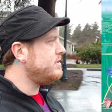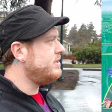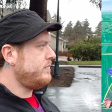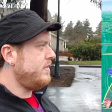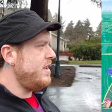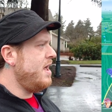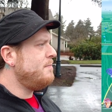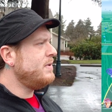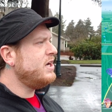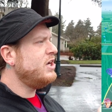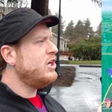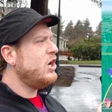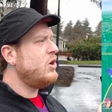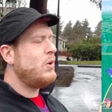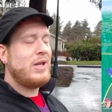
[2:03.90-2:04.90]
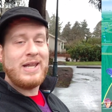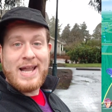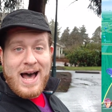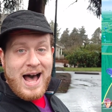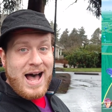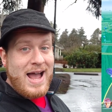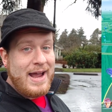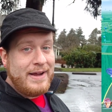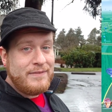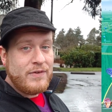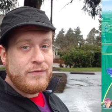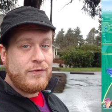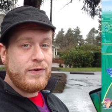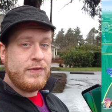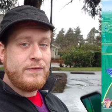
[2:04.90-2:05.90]
I'm gonna go live
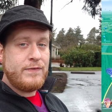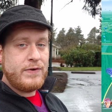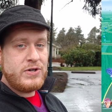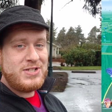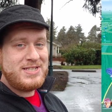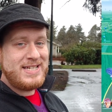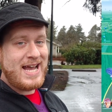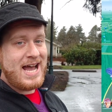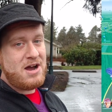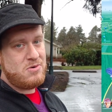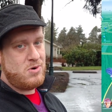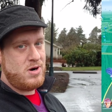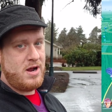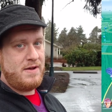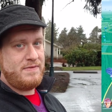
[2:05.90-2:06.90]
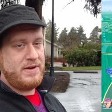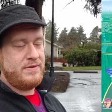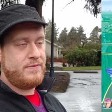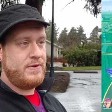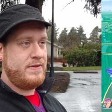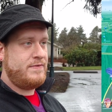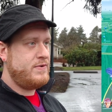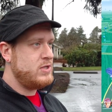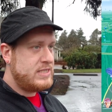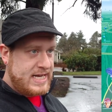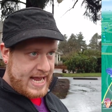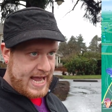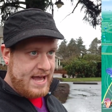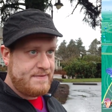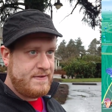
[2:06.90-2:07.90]
for the first hour of it, for the first
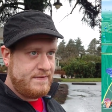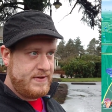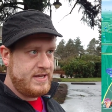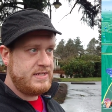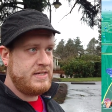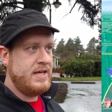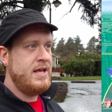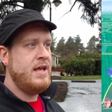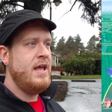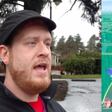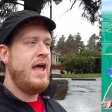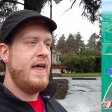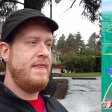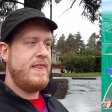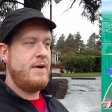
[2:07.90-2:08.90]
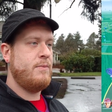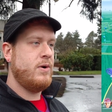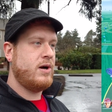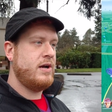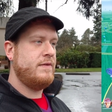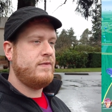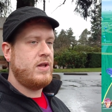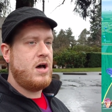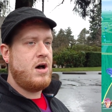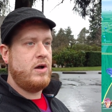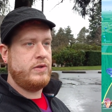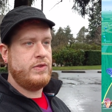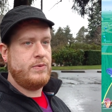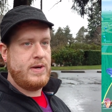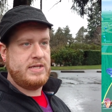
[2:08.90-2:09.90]
half of it, and then we're gonna
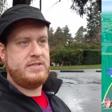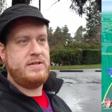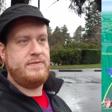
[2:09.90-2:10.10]
vlog the rest